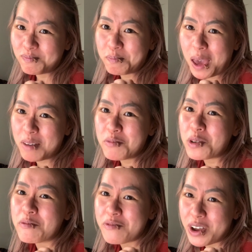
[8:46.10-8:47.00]
painful
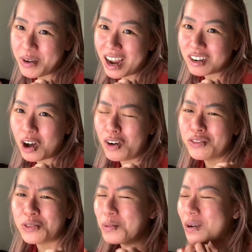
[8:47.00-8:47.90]
and very
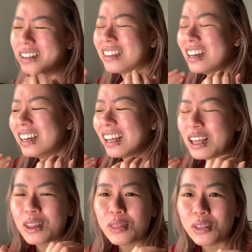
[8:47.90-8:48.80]
uncomfortable, and
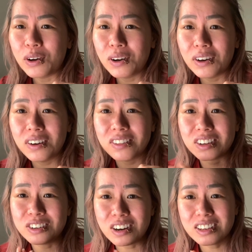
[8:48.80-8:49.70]
the
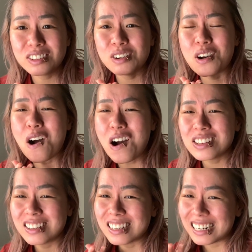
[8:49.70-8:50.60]
nurse
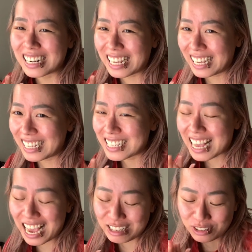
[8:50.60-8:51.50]
constantly
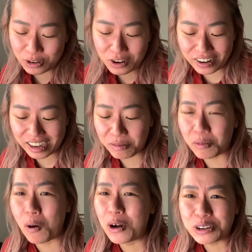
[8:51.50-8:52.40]
saying sorry
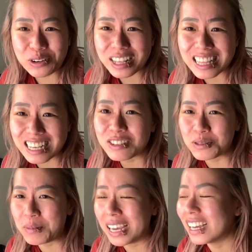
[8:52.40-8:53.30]
for doing this to
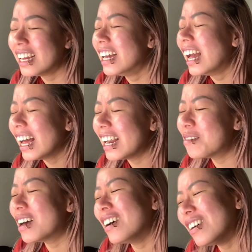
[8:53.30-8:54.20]
me, and I'm
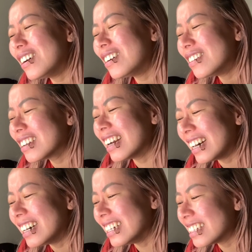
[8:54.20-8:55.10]
like, oh
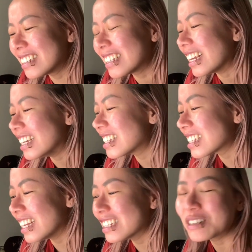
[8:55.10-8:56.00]
yeah, it's
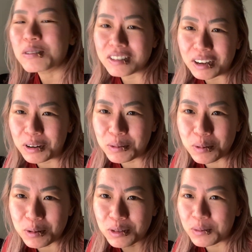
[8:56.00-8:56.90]
so
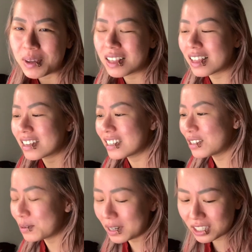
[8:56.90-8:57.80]
terrible to be in that
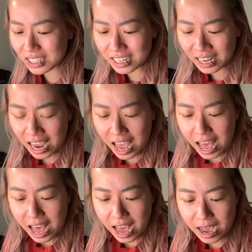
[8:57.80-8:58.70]
situation.
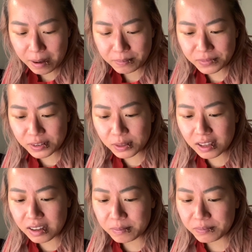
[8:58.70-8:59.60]
So
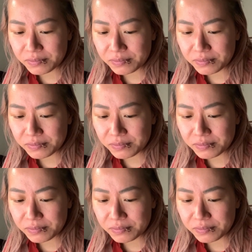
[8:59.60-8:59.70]
the